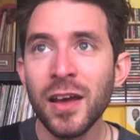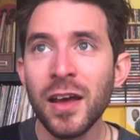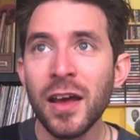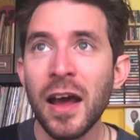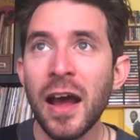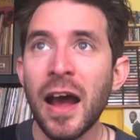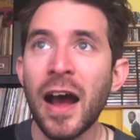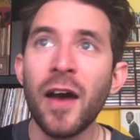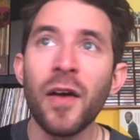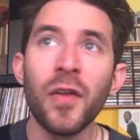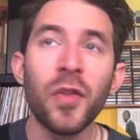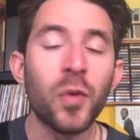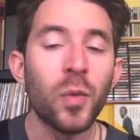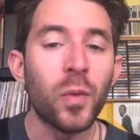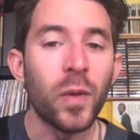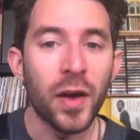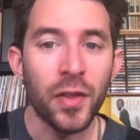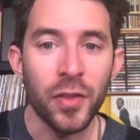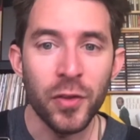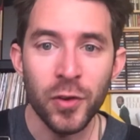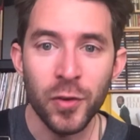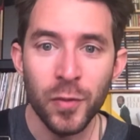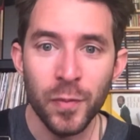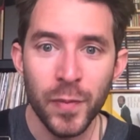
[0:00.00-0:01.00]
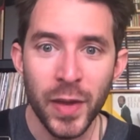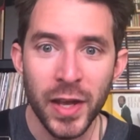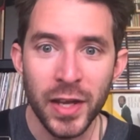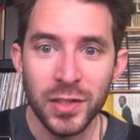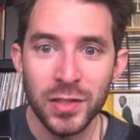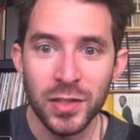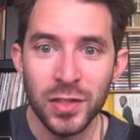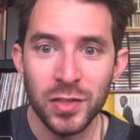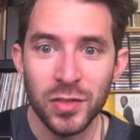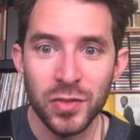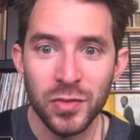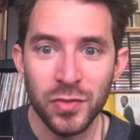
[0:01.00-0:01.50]
how the weather makes
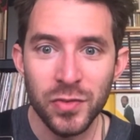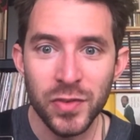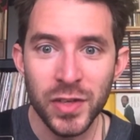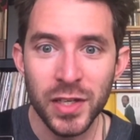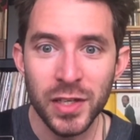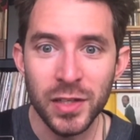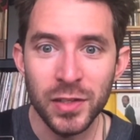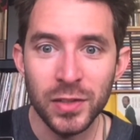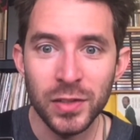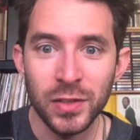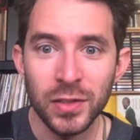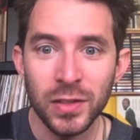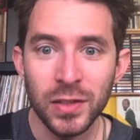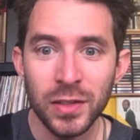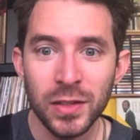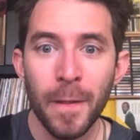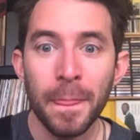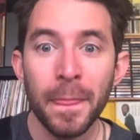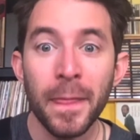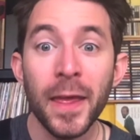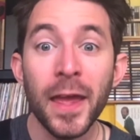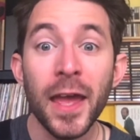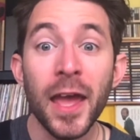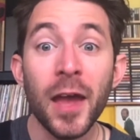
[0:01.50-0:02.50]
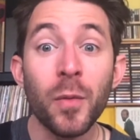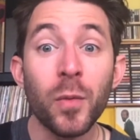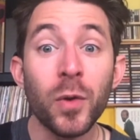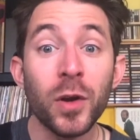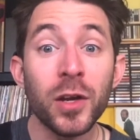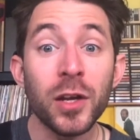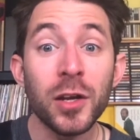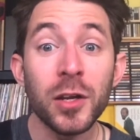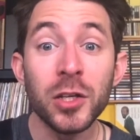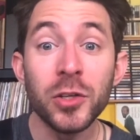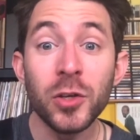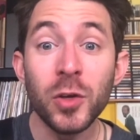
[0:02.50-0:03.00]
us feel, and we're
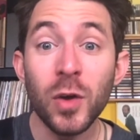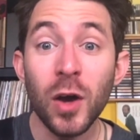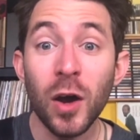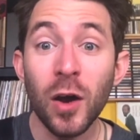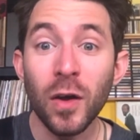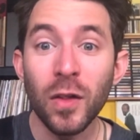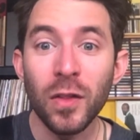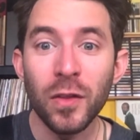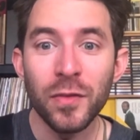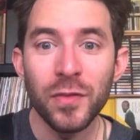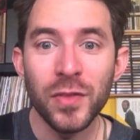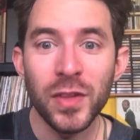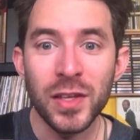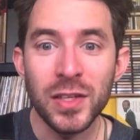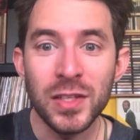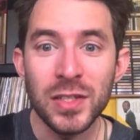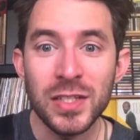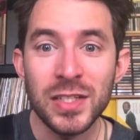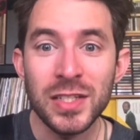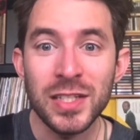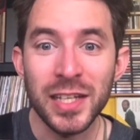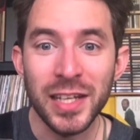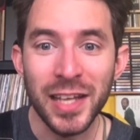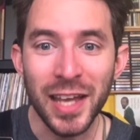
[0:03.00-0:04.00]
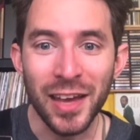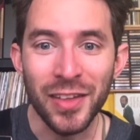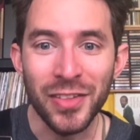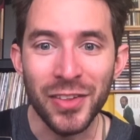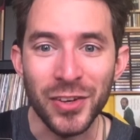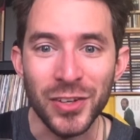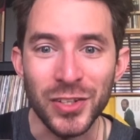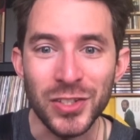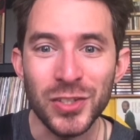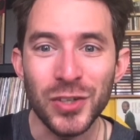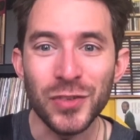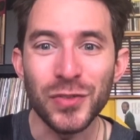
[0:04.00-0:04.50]
going to do all of this together.
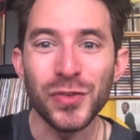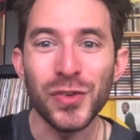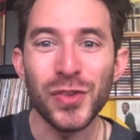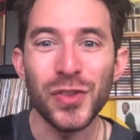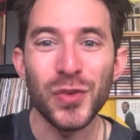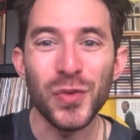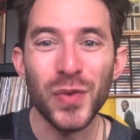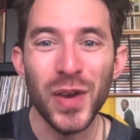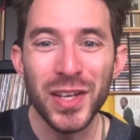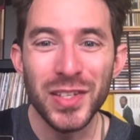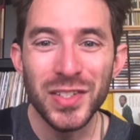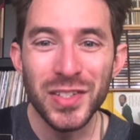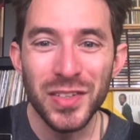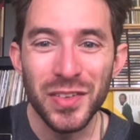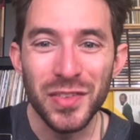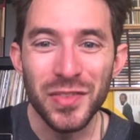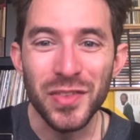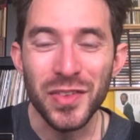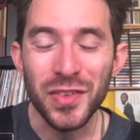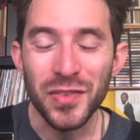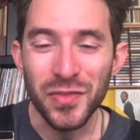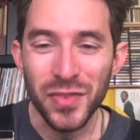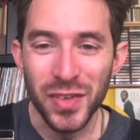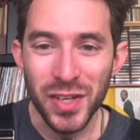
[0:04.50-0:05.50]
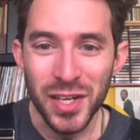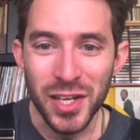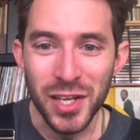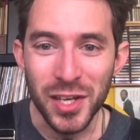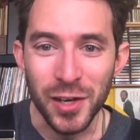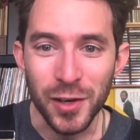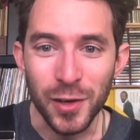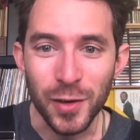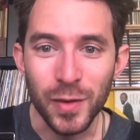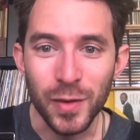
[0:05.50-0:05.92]
So for the rest of the video,